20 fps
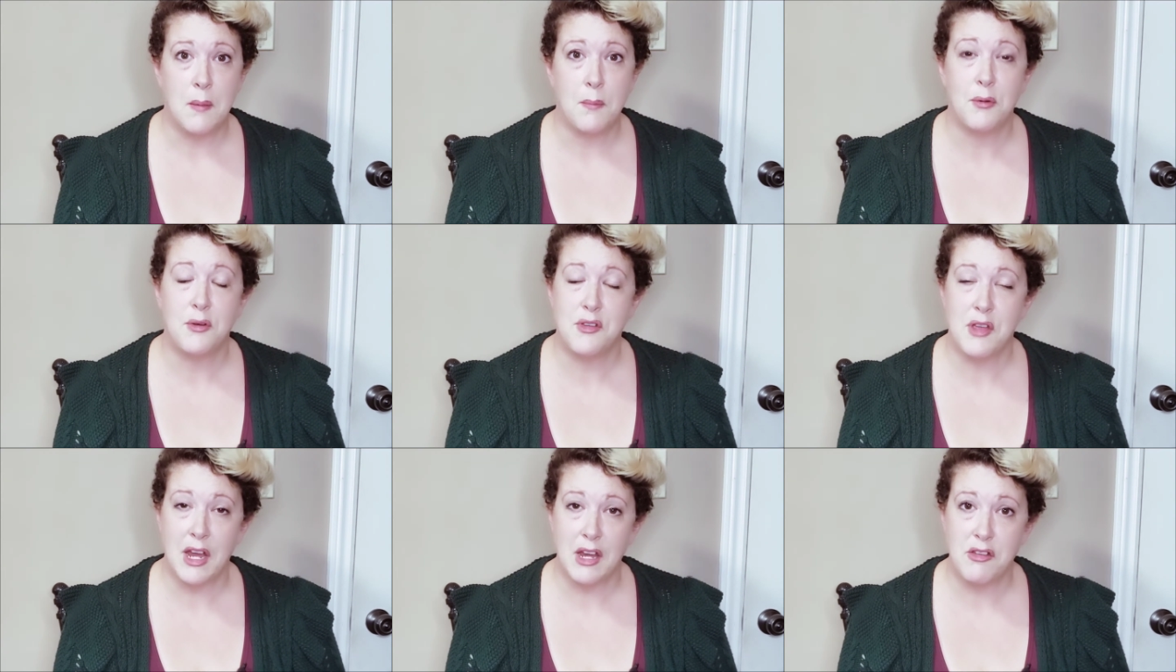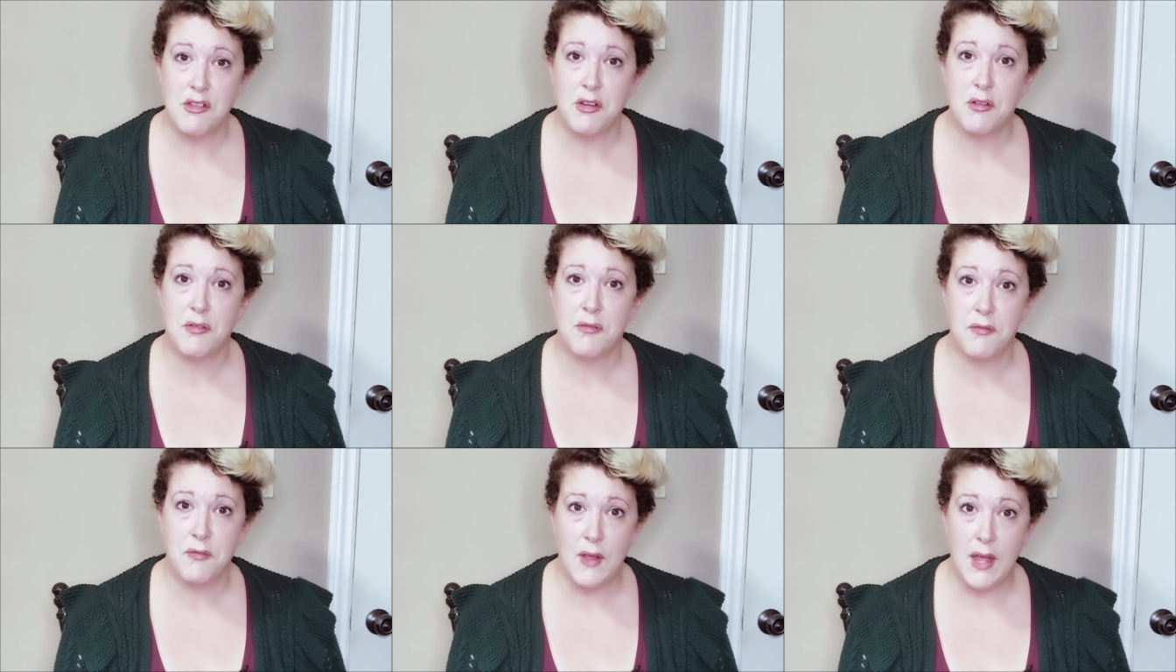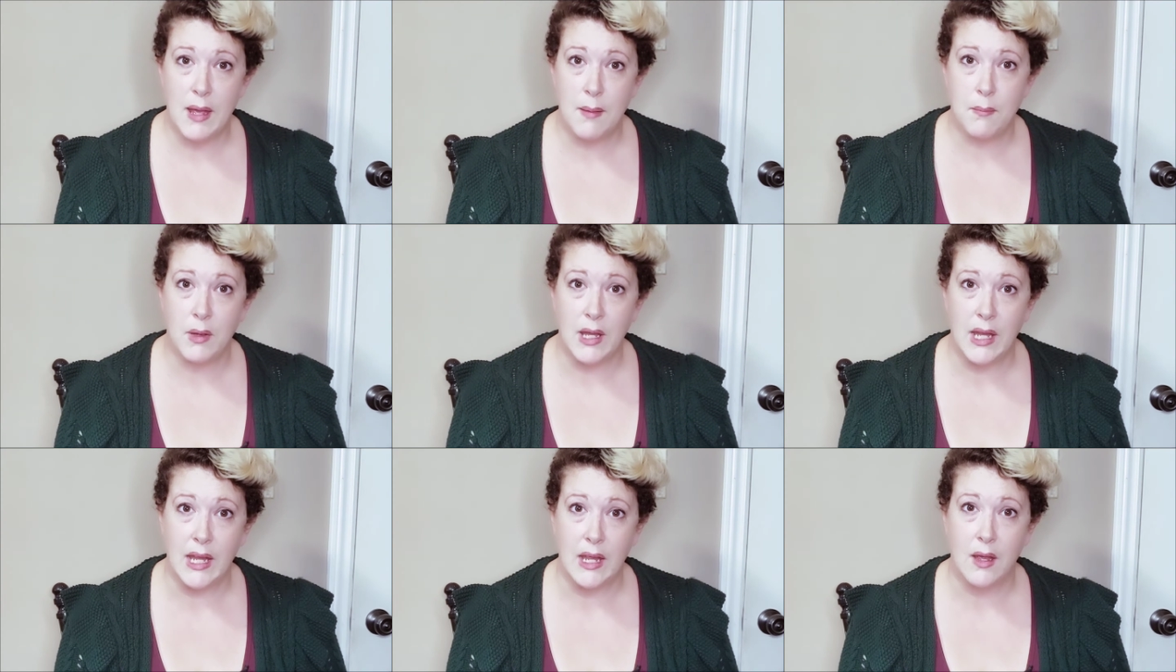and protect your
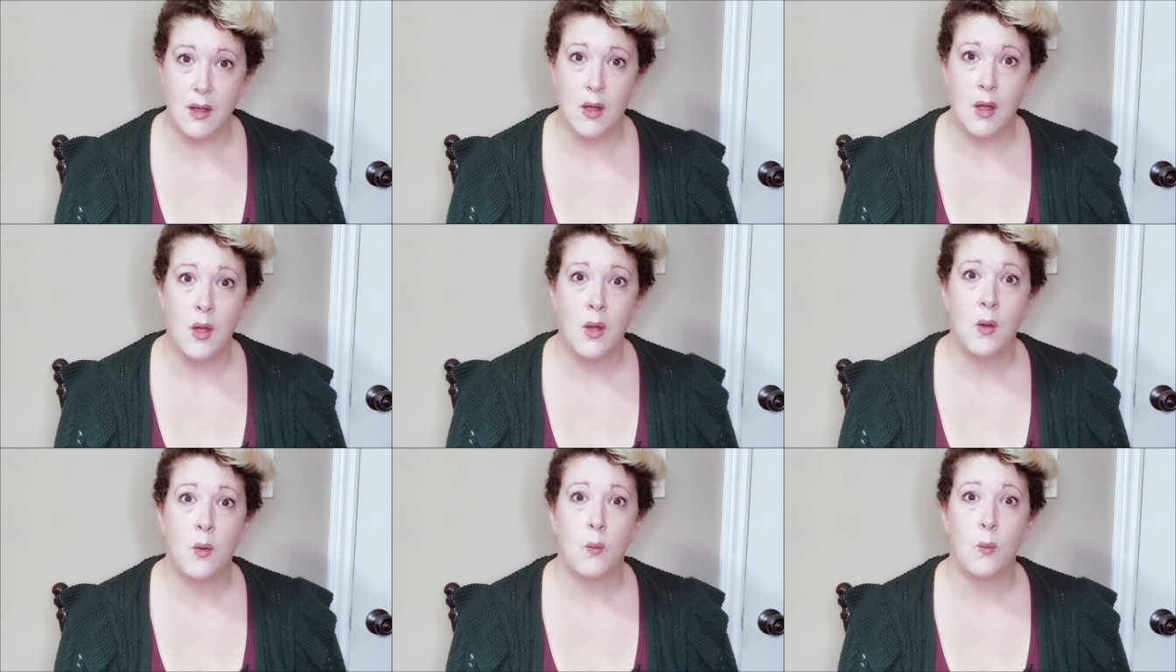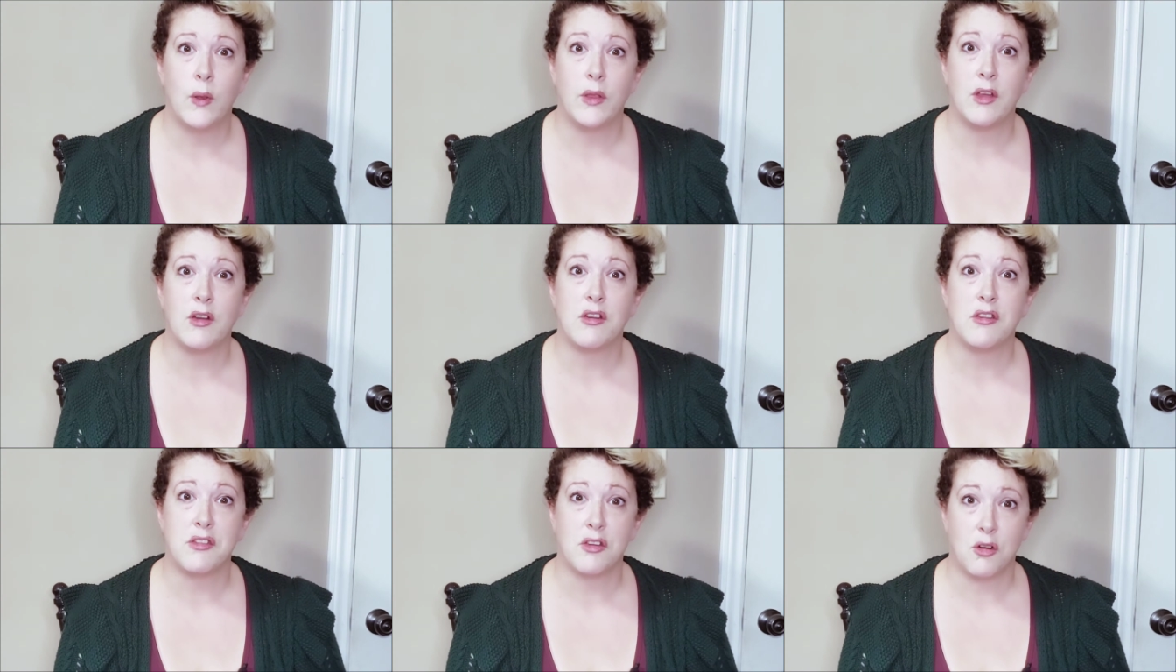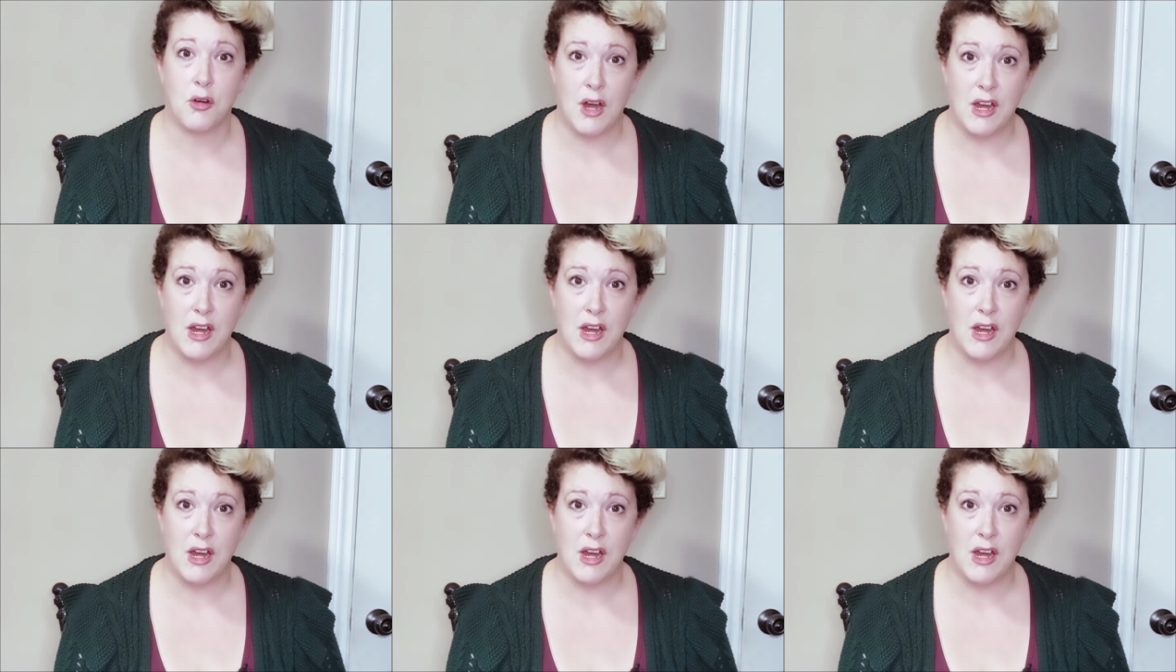family when there is a